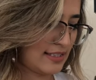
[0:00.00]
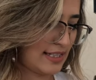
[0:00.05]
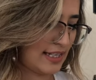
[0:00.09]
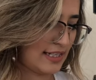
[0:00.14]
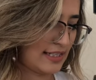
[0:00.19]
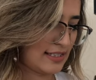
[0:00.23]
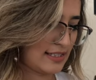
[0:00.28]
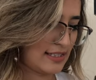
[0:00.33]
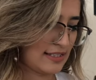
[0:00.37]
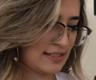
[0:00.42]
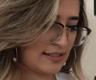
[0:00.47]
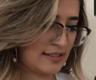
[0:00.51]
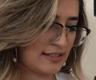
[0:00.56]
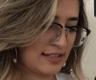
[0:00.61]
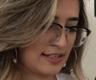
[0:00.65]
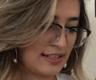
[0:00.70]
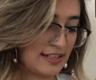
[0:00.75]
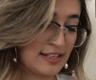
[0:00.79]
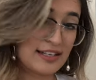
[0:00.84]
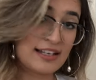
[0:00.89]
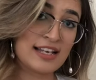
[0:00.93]
nice.
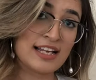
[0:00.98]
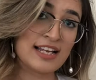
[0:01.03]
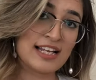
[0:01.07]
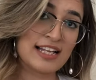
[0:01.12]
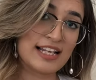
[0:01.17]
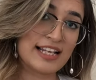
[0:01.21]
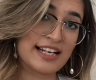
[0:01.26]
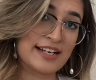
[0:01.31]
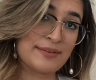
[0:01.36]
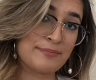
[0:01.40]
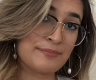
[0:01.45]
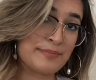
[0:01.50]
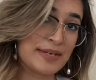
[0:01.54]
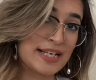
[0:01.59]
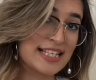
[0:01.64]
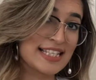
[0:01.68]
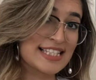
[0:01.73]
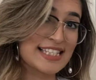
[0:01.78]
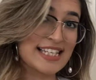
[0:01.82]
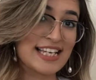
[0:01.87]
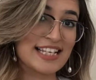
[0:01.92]
I'm
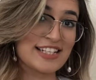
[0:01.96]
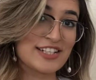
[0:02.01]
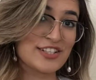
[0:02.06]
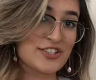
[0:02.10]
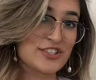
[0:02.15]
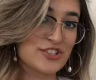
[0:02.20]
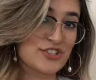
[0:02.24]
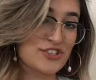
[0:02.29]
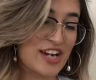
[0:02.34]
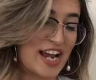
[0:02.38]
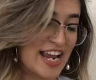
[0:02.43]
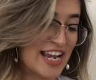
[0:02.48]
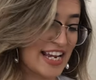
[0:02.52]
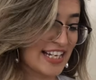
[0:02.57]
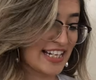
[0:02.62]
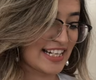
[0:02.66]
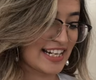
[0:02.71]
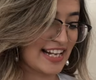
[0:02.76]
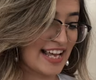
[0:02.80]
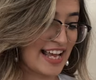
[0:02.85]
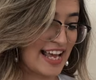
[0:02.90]
excited to try
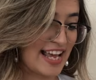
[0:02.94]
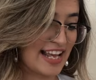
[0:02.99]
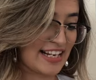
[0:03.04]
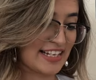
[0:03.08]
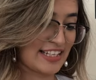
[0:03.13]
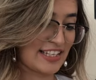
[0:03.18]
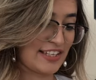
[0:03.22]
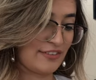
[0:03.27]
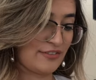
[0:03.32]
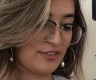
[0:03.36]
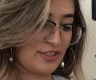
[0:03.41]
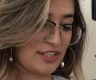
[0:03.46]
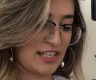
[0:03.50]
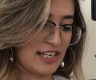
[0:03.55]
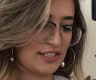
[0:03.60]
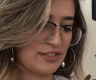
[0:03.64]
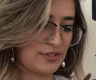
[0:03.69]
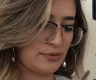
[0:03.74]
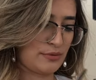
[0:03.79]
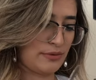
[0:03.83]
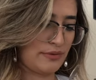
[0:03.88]
it and give you
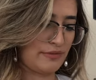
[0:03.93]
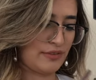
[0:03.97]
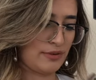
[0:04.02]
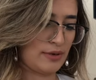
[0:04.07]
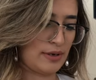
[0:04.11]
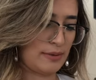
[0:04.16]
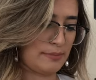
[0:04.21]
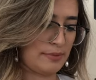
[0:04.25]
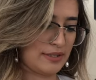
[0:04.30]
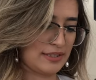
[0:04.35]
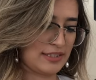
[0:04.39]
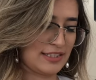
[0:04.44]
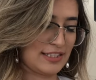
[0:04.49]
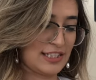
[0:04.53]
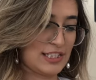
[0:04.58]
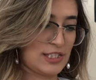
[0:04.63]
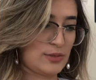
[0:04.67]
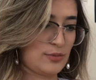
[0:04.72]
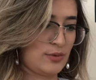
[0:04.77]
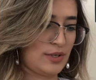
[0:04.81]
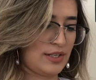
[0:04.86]
guys a review about
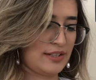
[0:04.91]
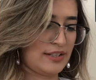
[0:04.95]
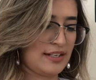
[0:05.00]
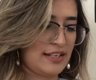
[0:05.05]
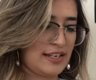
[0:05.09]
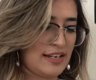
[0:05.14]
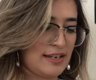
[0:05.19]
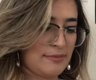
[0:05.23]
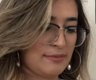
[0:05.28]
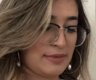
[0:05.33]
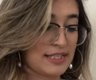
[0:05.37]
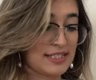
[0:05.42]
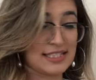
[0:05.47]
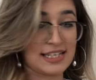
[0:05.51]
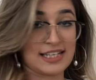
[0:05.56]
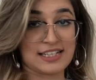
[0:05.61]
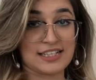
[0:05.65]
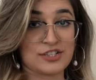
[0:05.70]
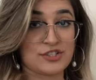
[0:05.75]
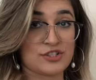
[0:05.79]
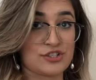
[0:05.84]
this one.
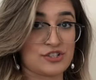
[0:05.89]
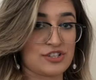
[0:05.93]
Excited to